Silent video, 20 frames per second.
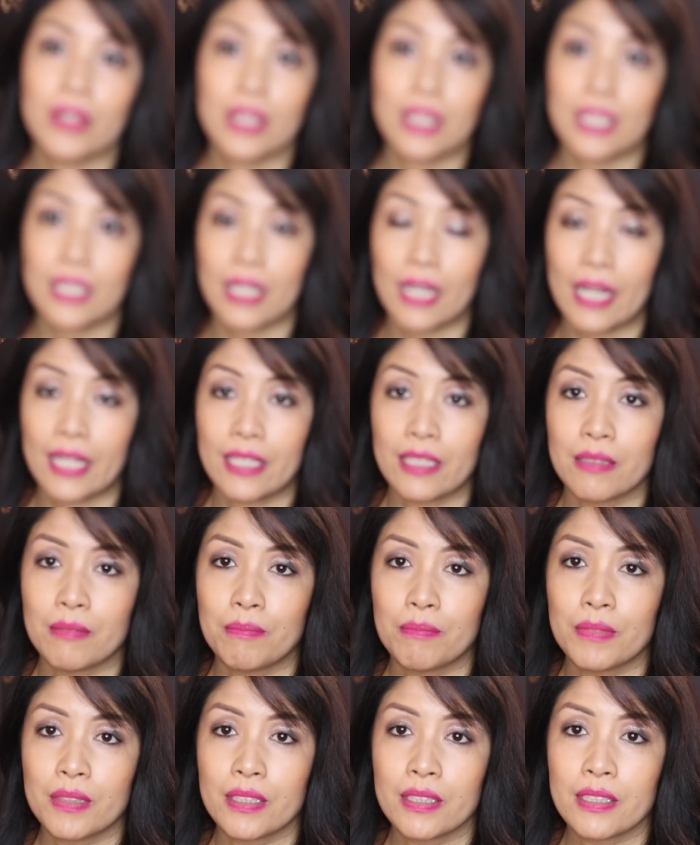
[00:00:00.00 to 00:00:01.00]
the
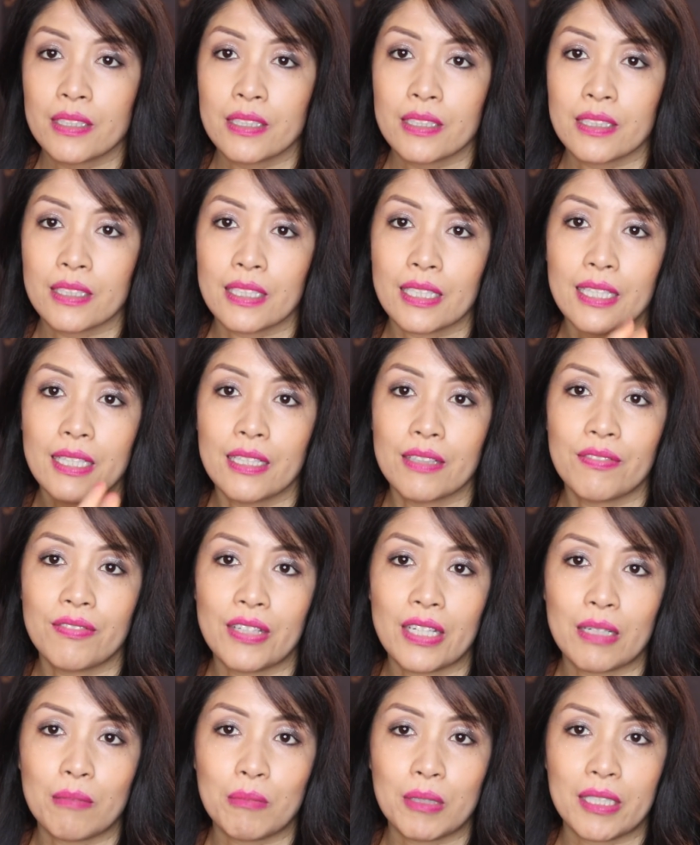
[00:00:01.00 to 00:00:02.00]
items in the
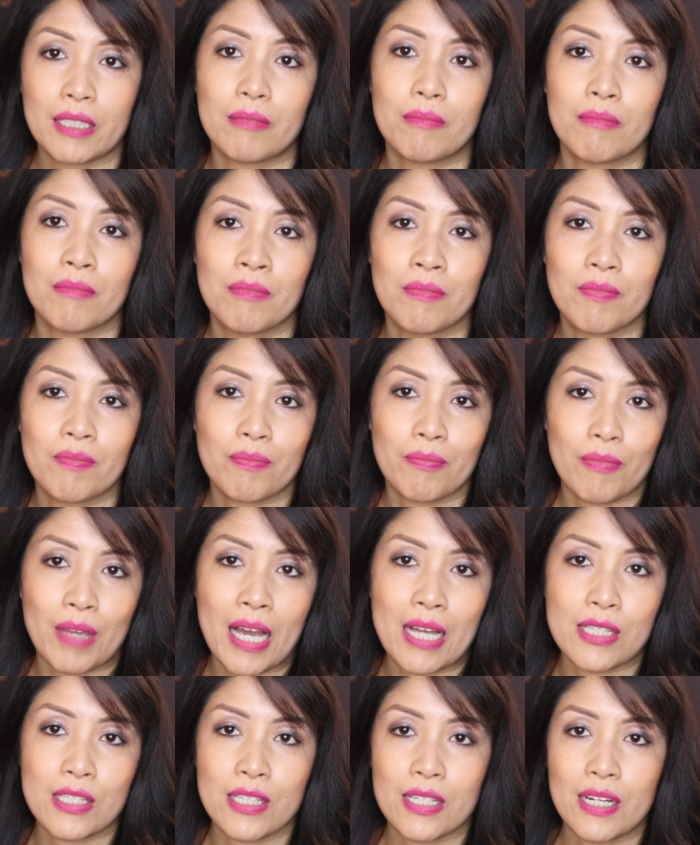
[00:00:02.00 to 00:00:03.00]
family and
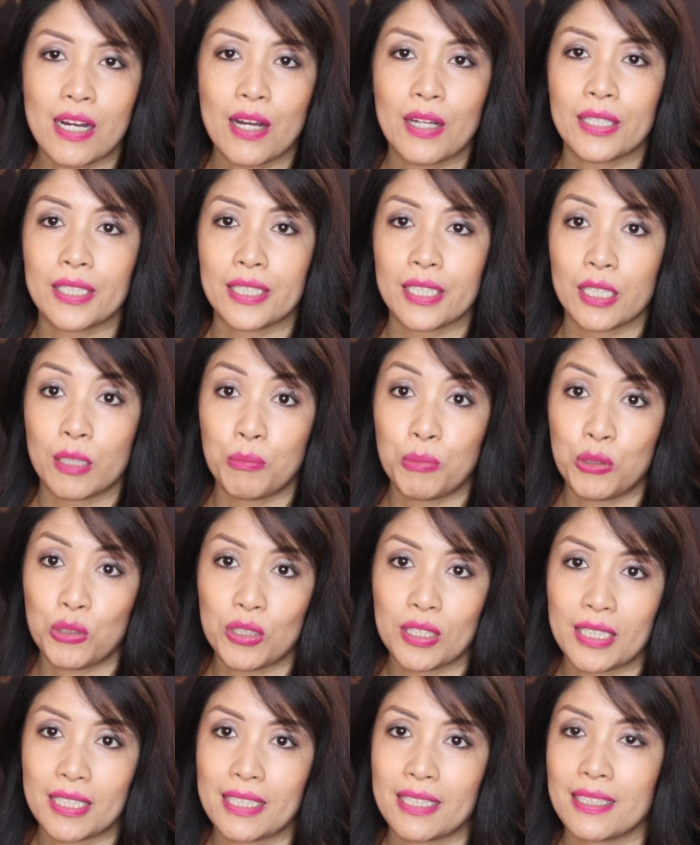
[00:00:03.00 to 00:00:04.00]
pass it on and keep
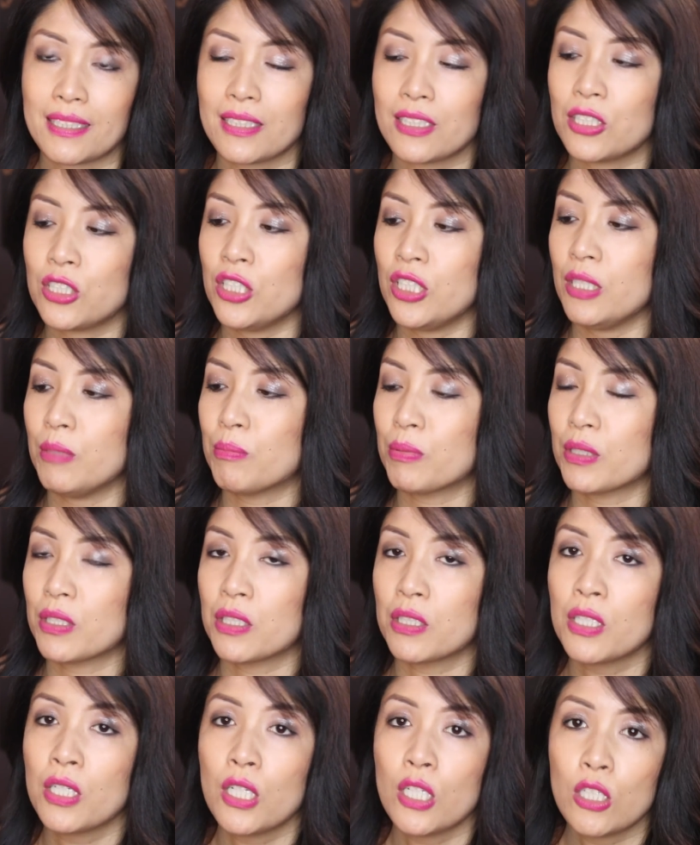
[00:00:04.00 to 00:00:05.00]
using it. And it's
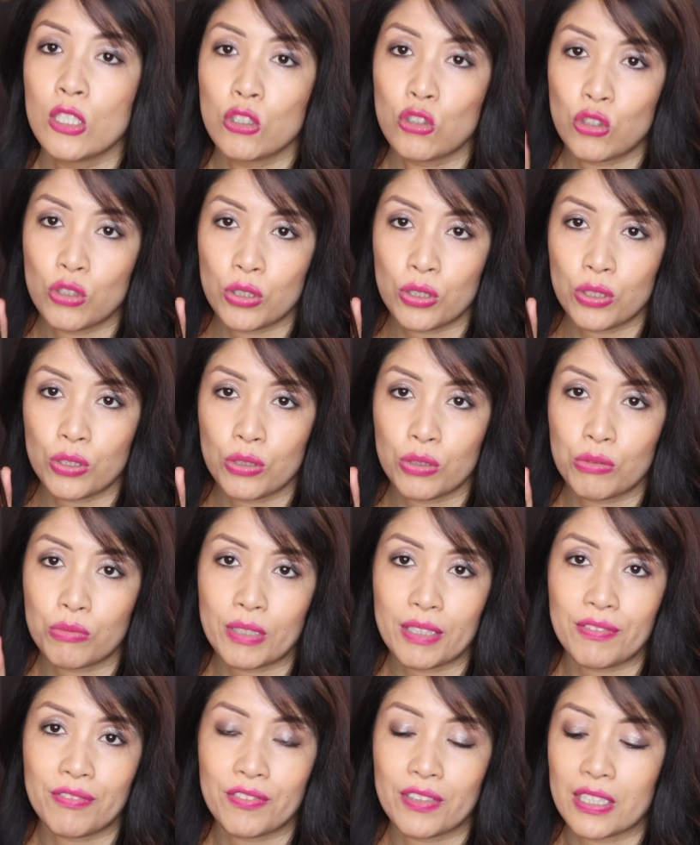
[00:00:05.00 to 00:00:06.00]
cheaper to
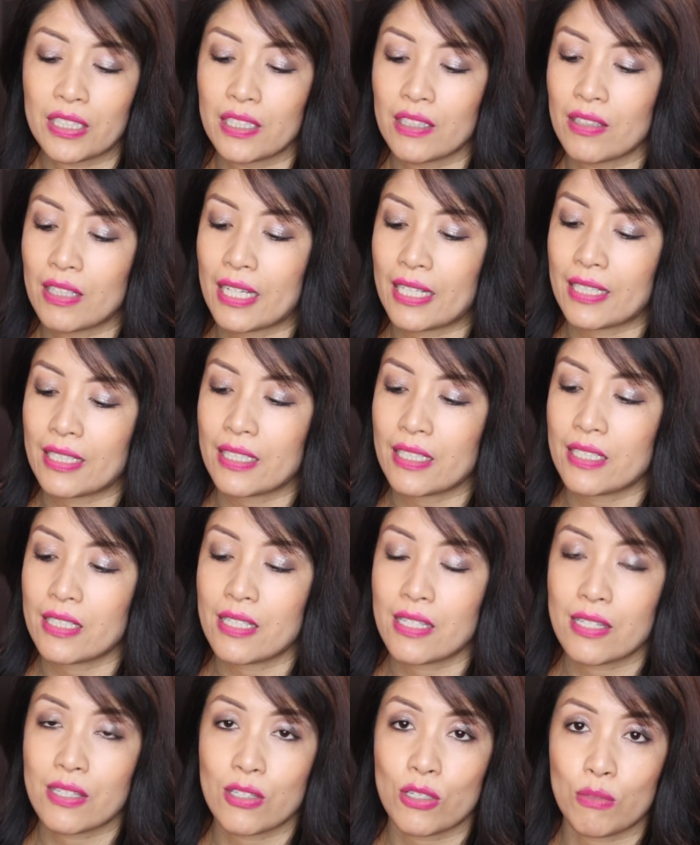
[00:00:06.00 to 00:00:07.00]
refill than it
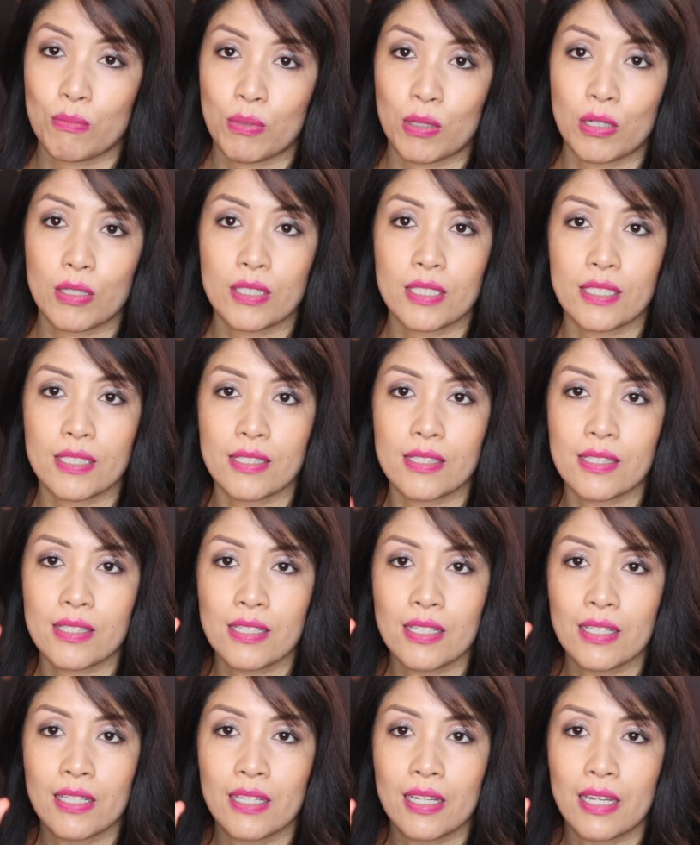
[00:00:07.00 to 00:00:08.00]
is to
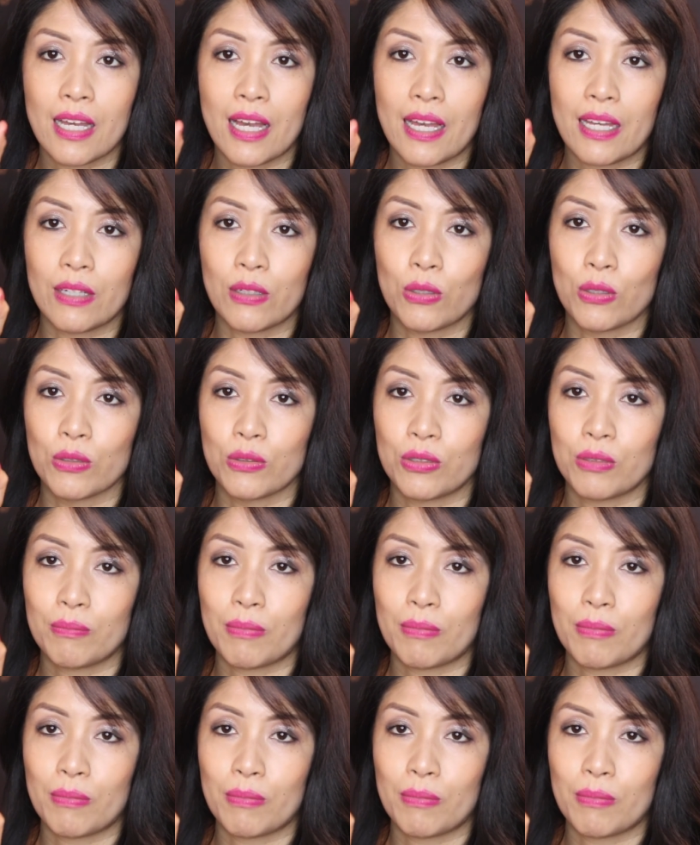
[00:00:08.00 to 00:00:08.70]
purchase a whole new